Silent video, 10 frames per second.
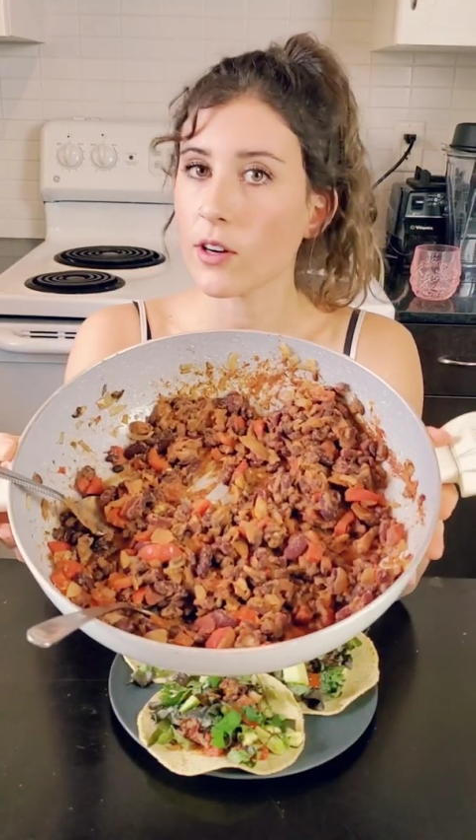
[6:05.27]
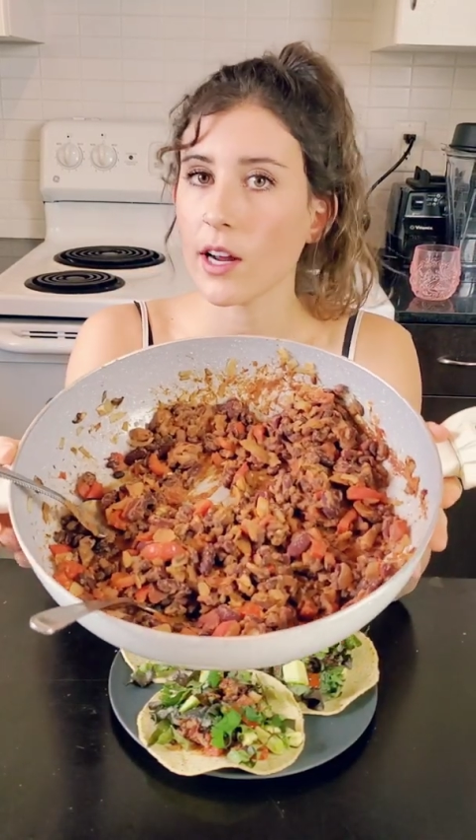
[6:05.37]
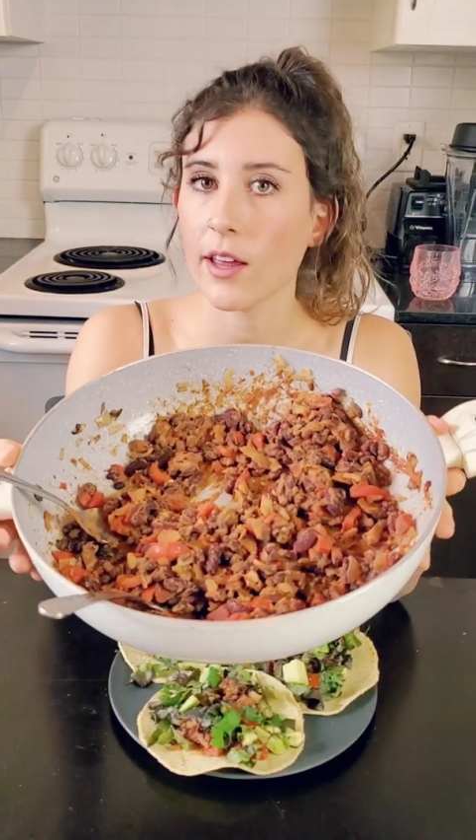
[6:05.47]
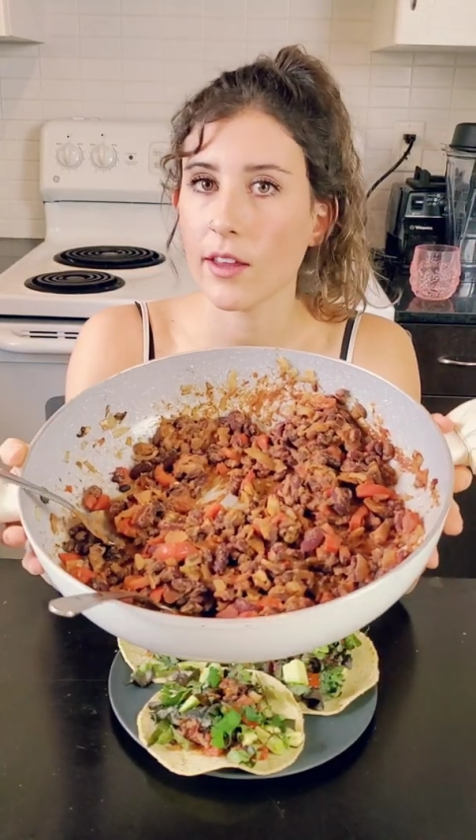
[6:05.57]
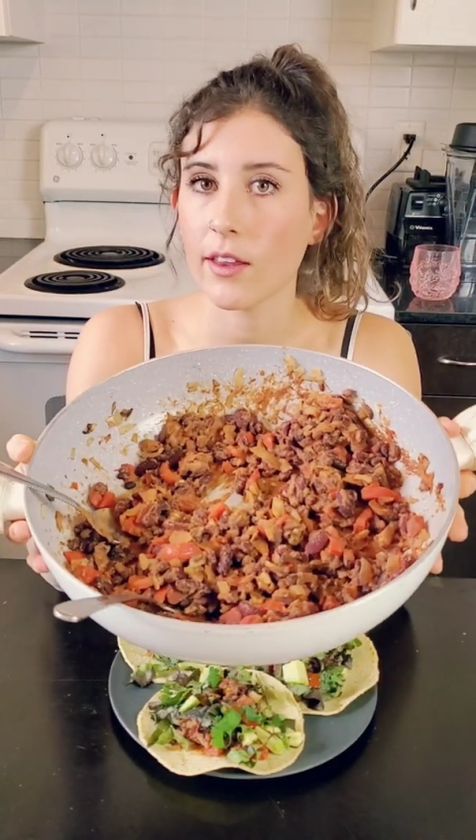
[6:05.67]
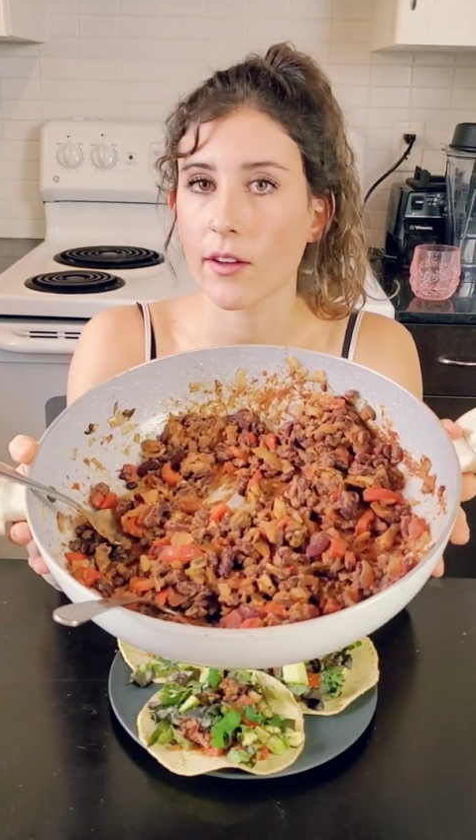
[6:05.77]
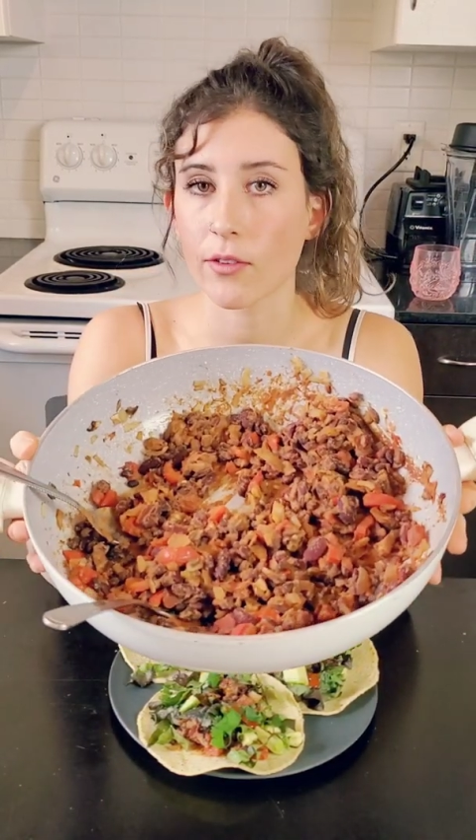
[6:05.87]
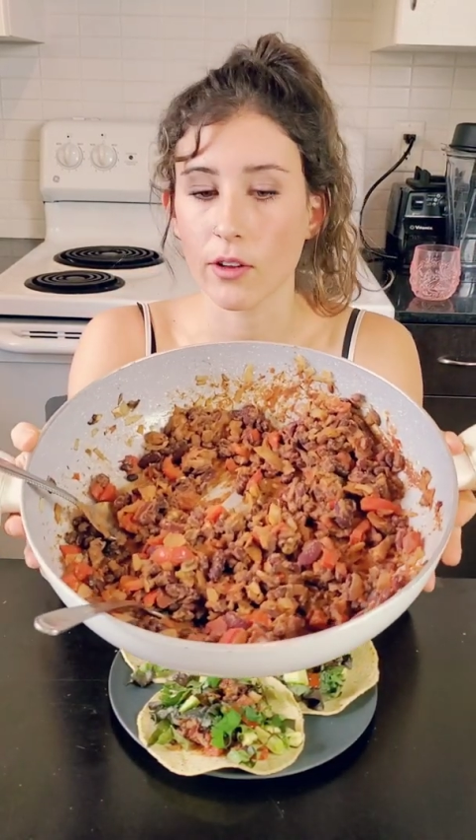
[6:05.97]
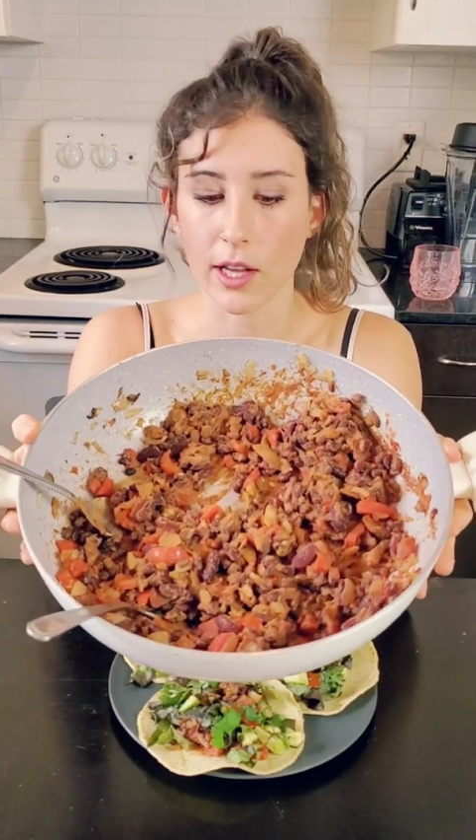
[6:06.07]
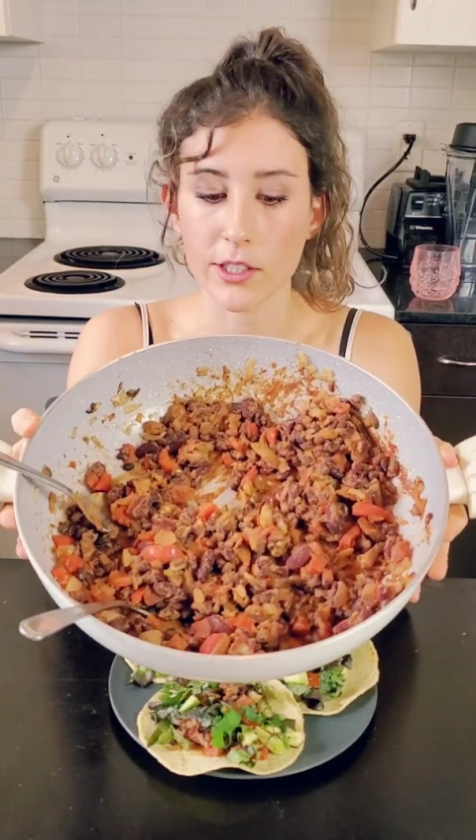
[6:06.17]
and then like
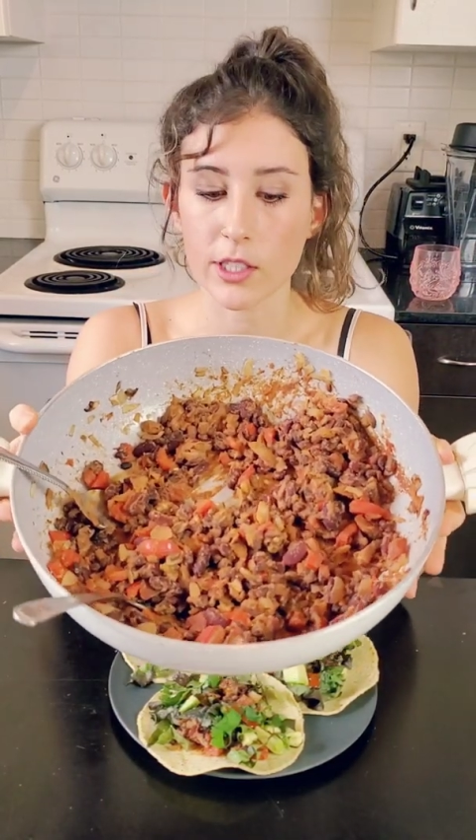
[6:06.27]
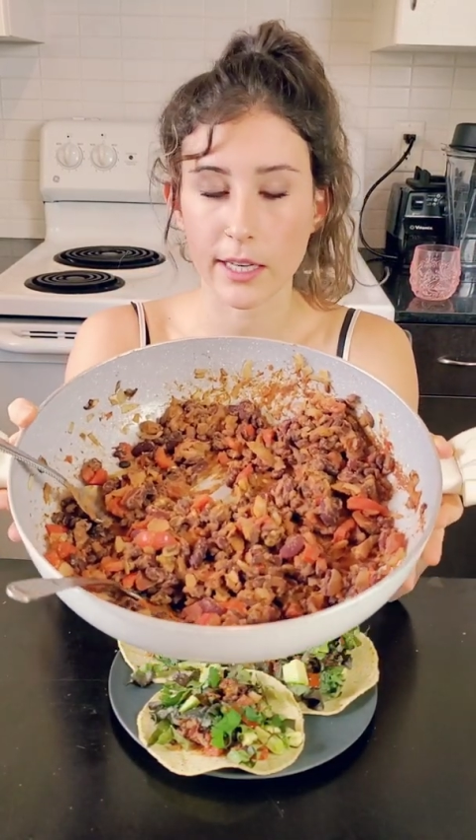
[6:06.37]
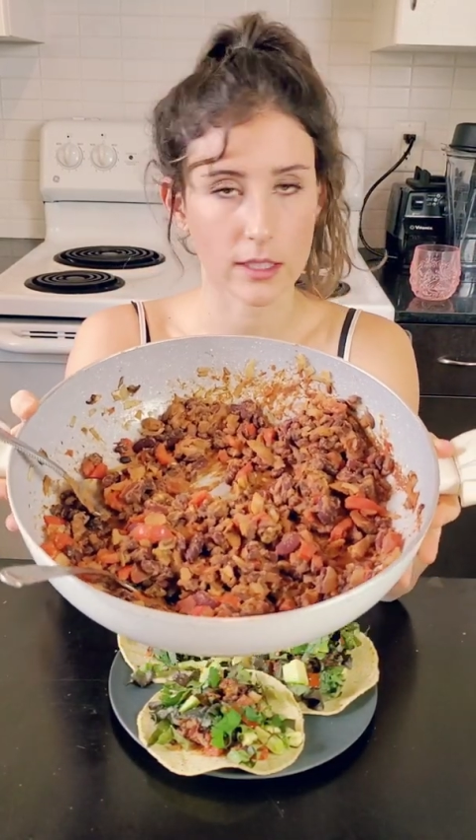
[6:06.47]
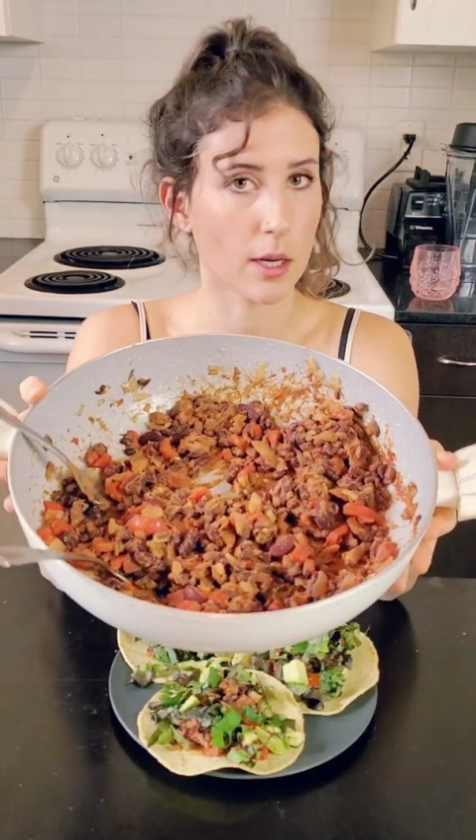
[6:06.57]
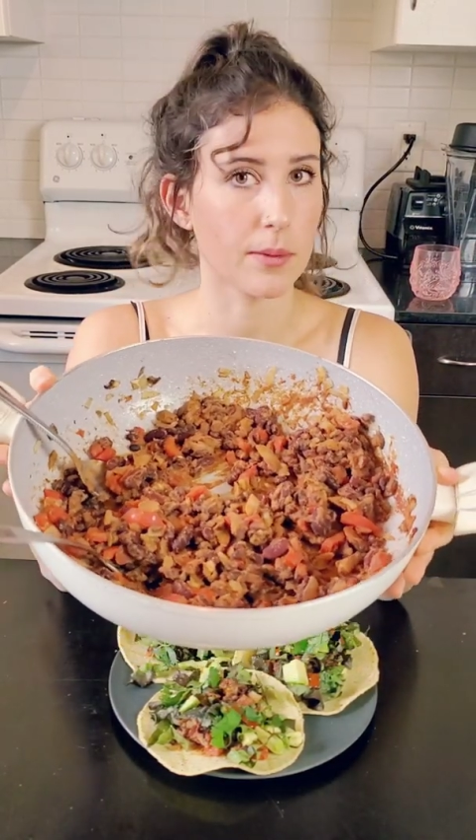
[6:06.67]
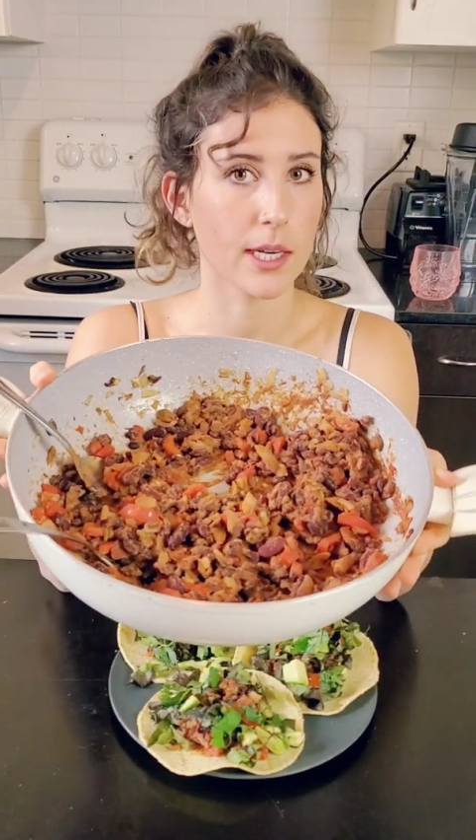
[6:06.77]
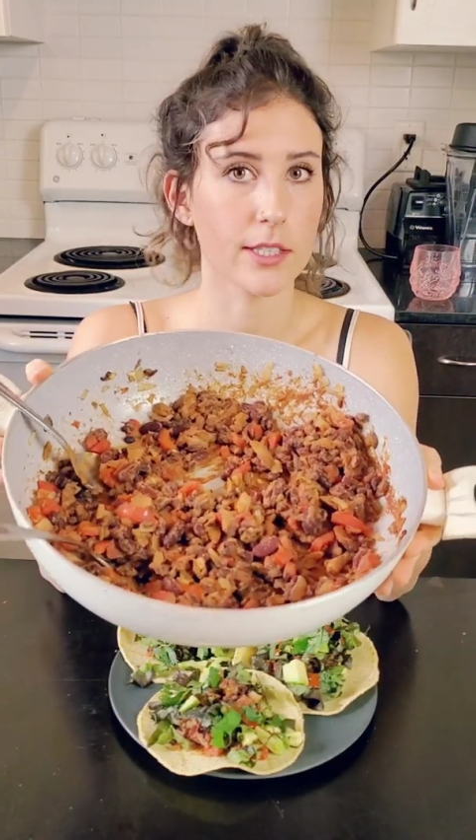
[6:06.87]
for lunch next couple